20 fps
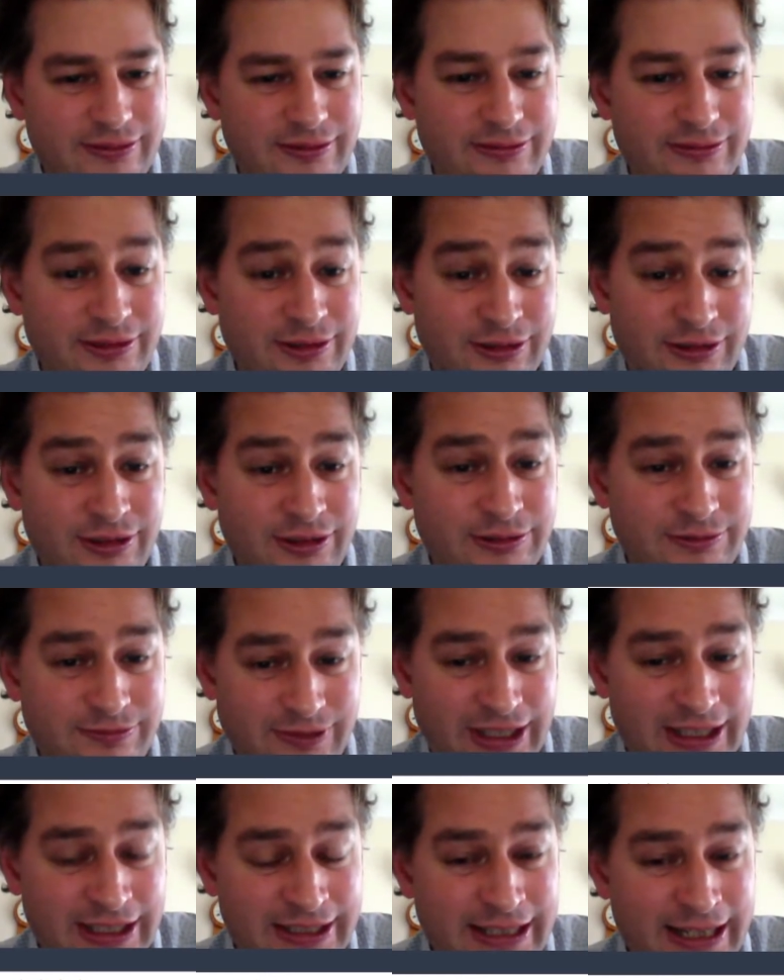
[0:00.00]
you'll you'll
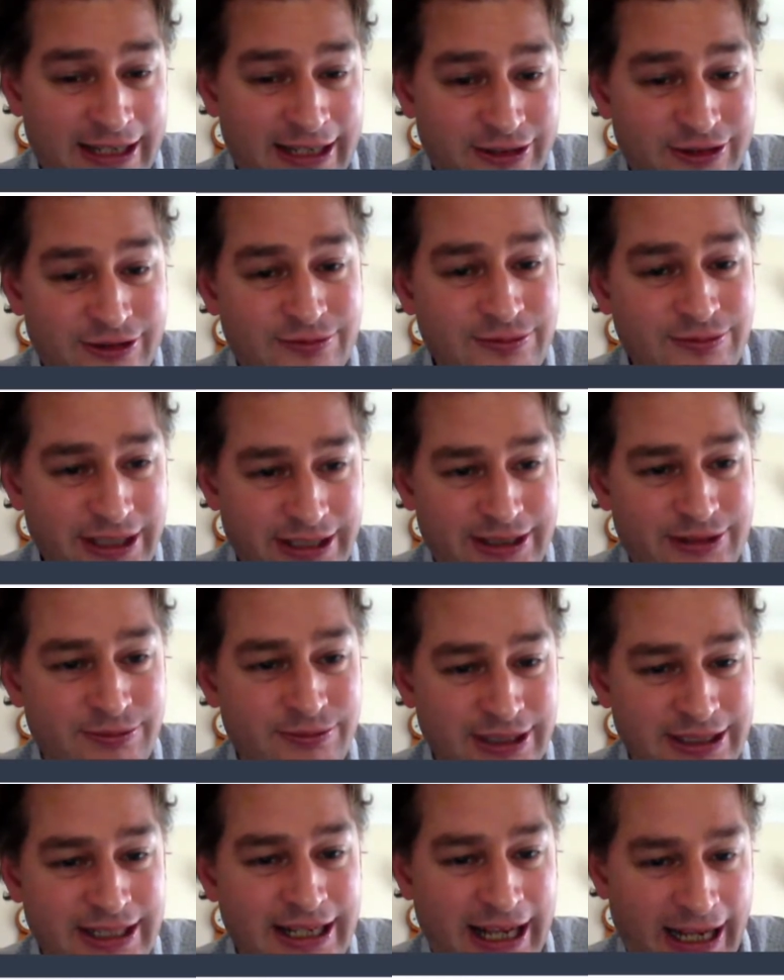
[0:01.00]
find out you really
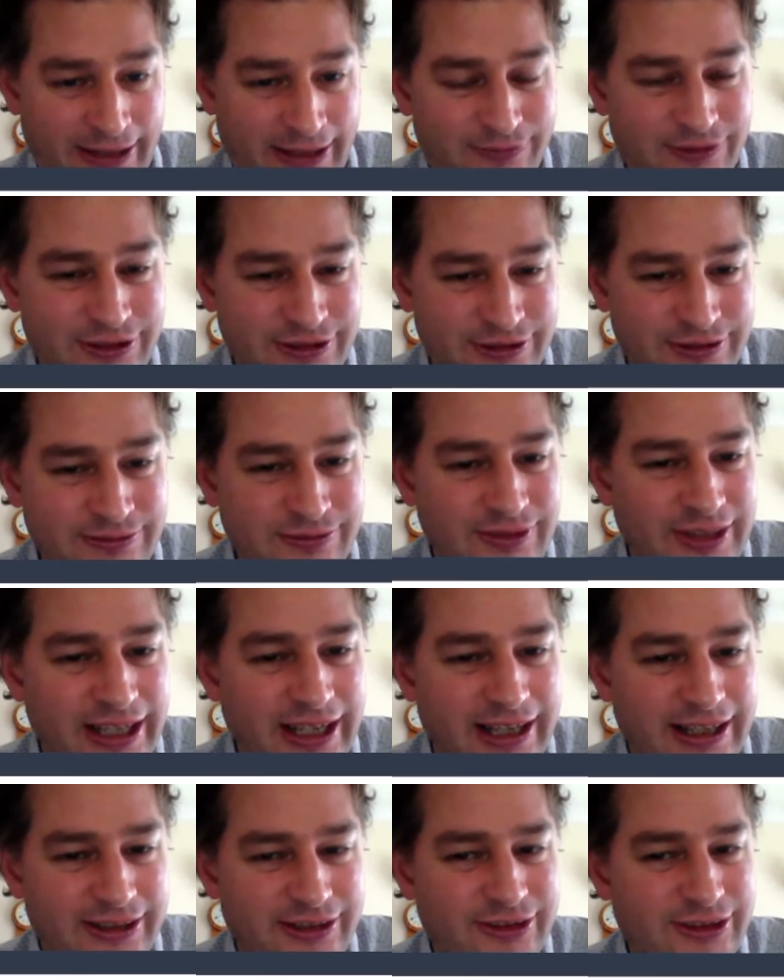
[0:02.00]
really have to
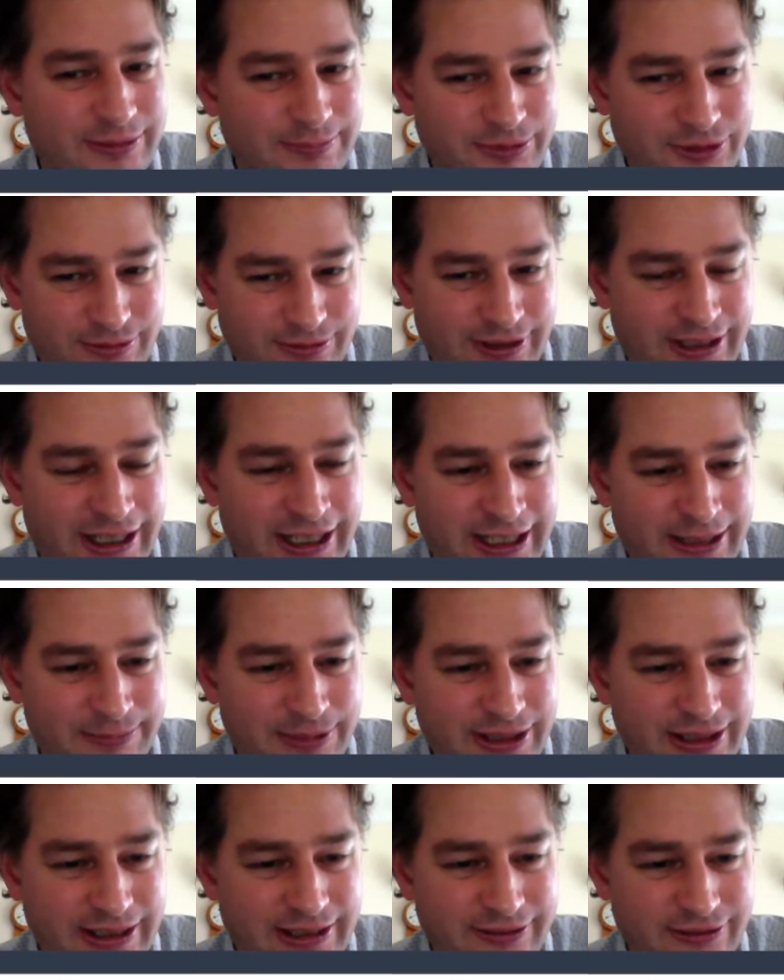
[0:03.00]

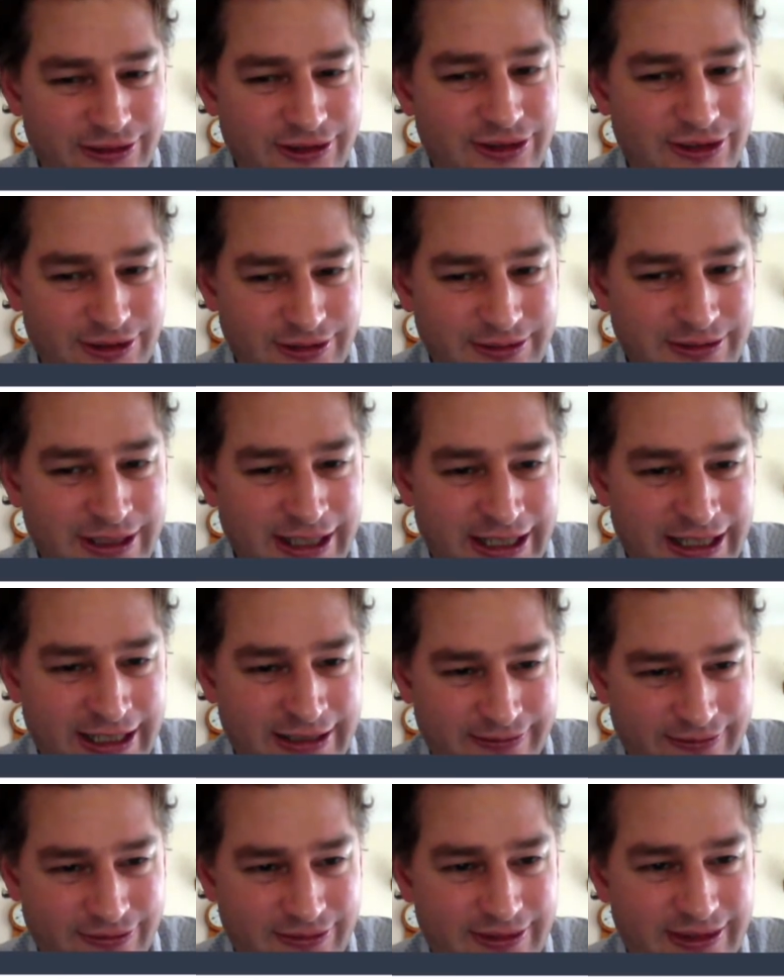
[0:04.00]
subscribe to
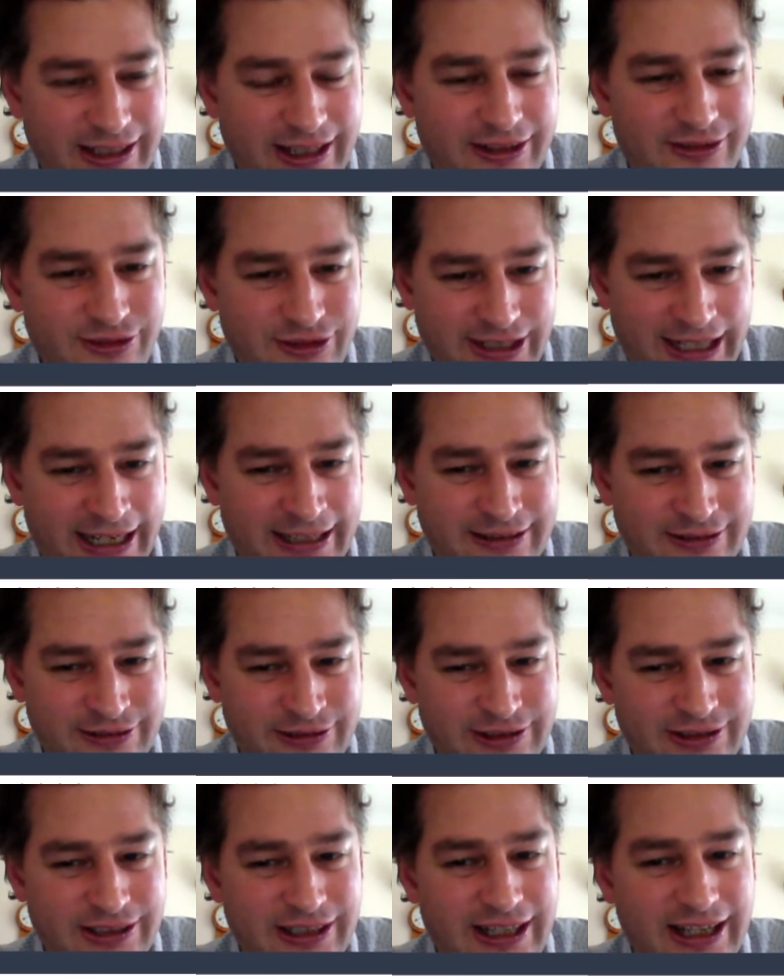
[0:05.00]
a
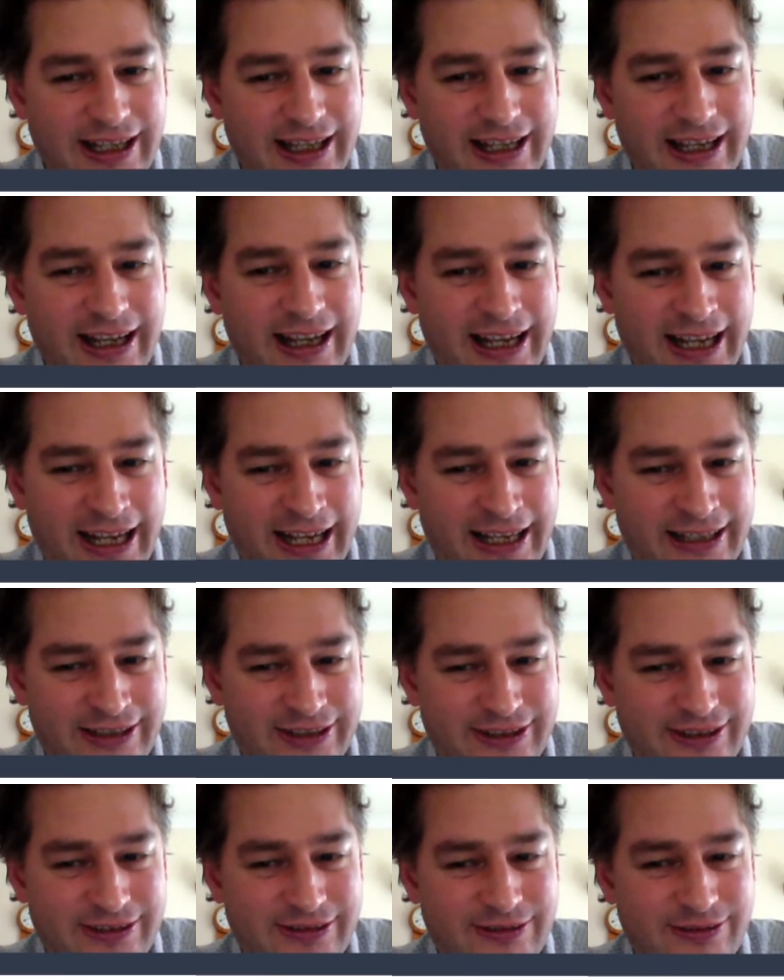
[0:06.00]
channel
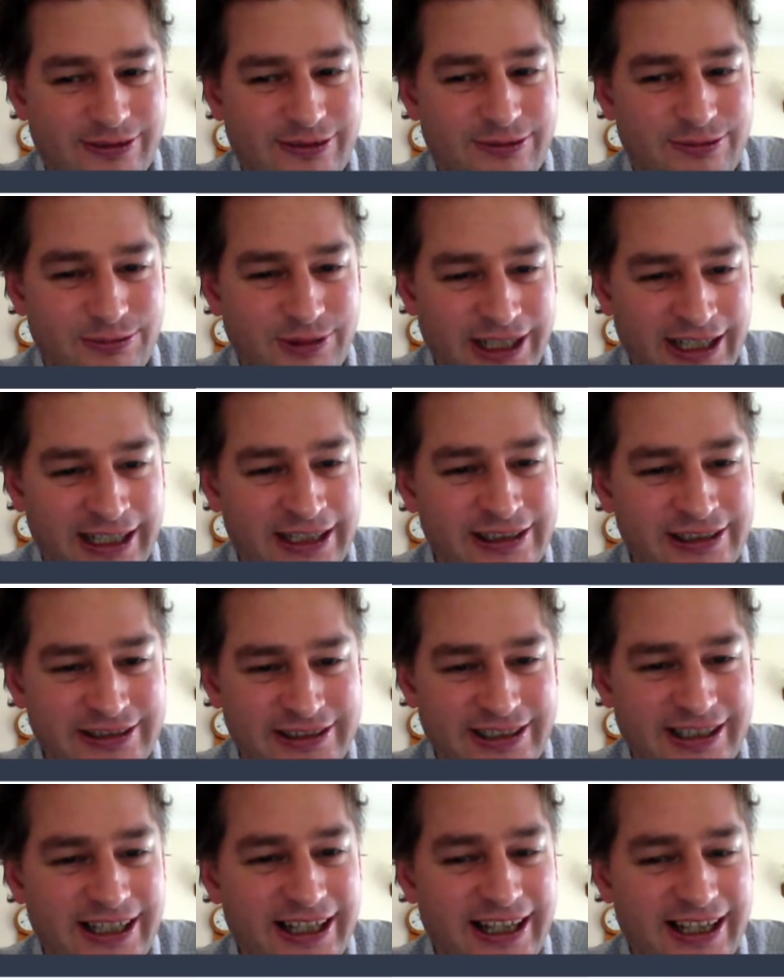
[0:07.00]
as
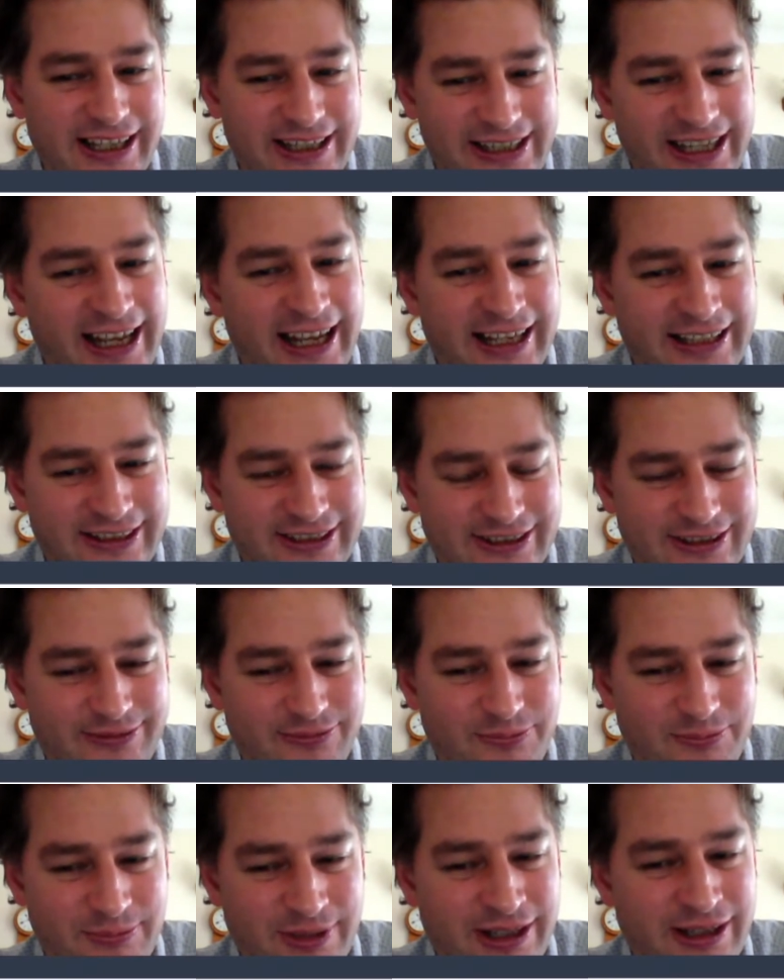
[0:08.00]
well as
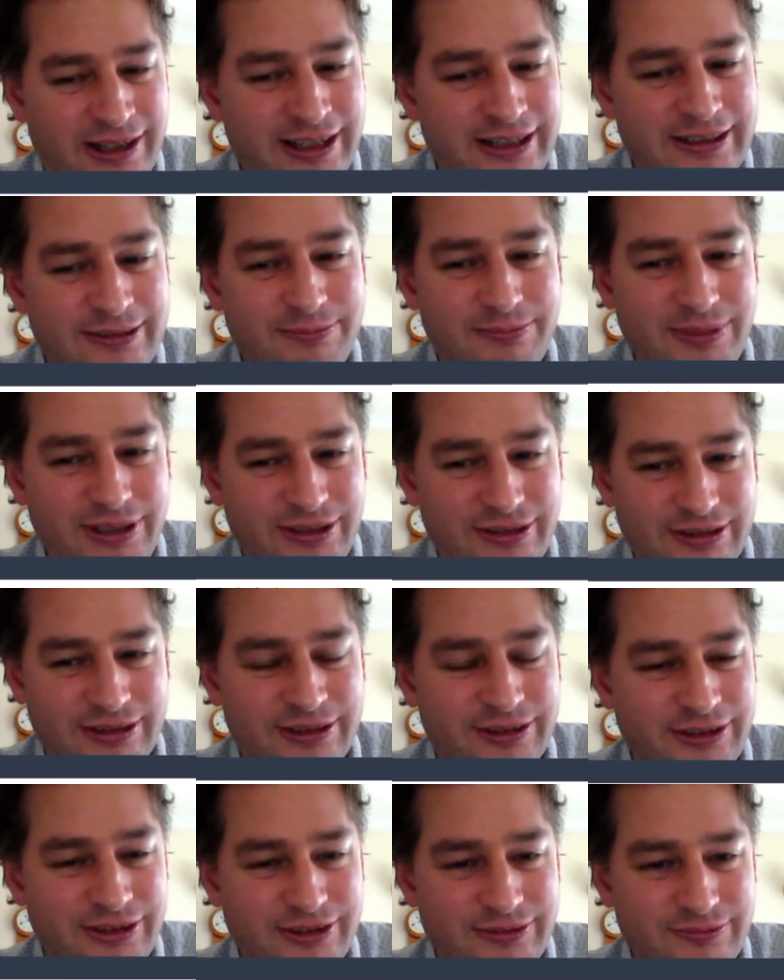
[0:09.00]
mine
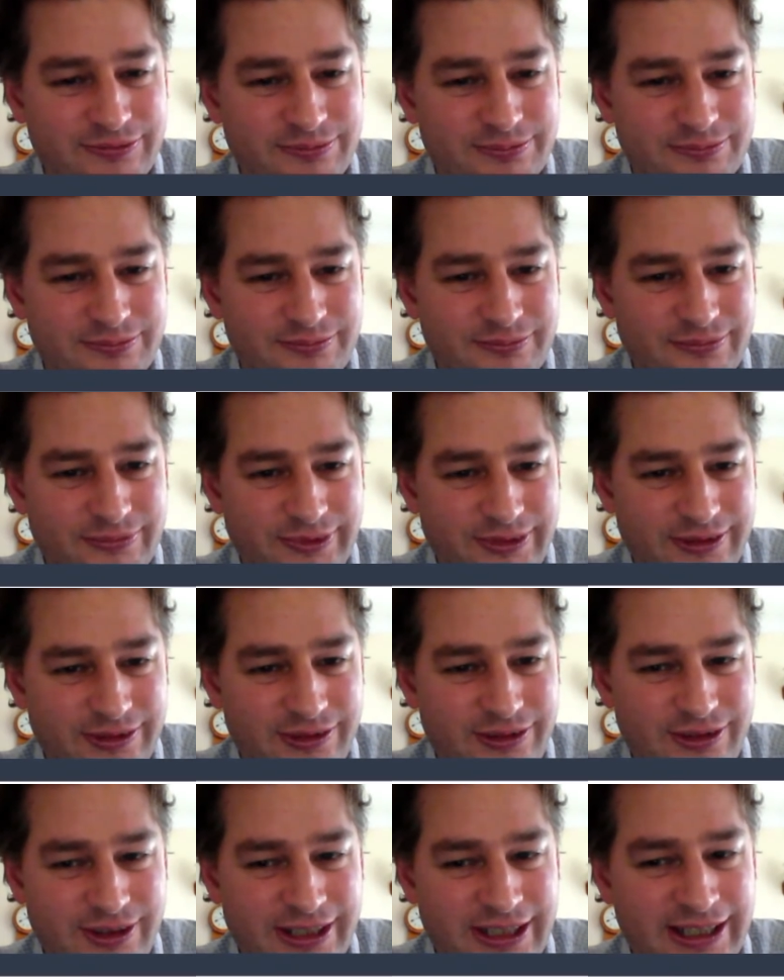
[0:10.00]
because
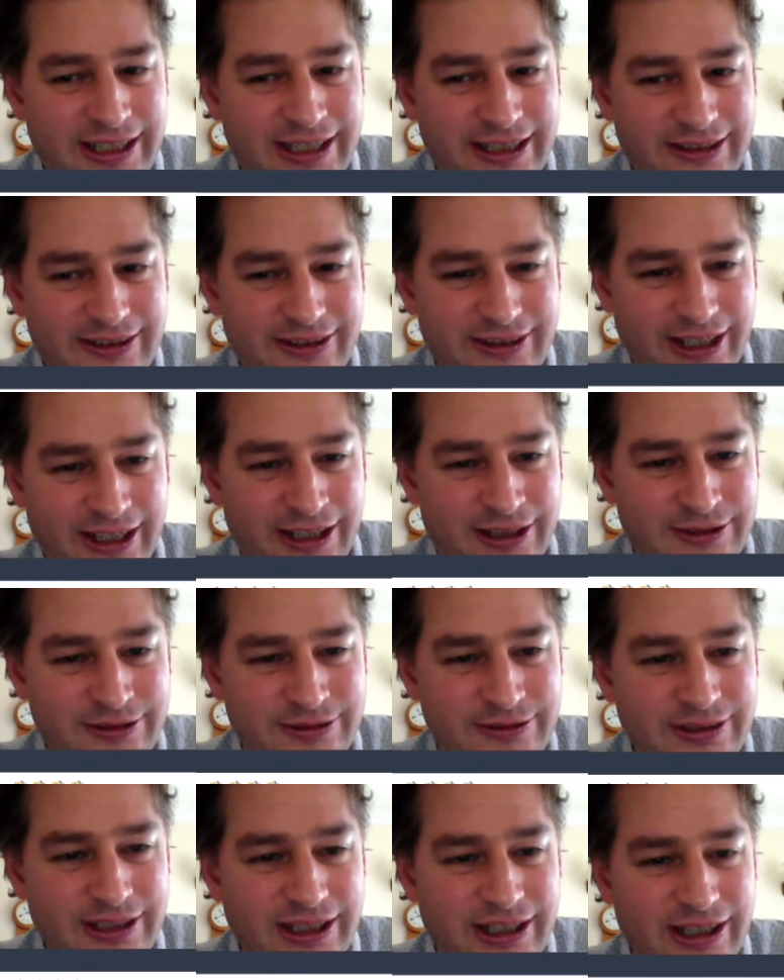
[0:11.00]
she is
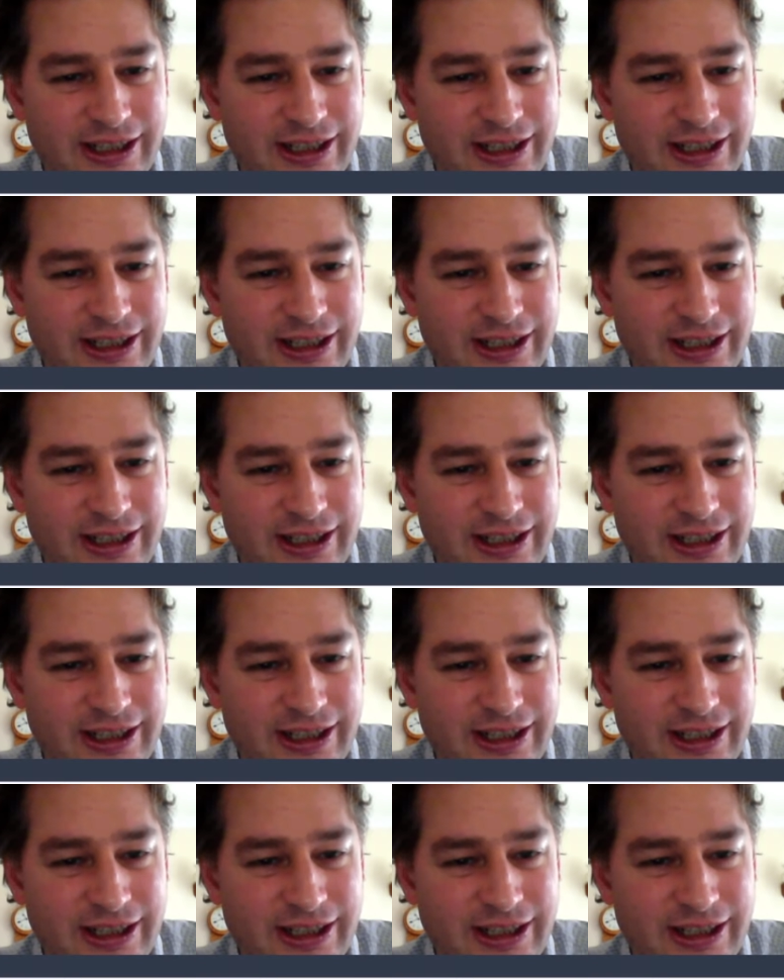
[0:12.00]
so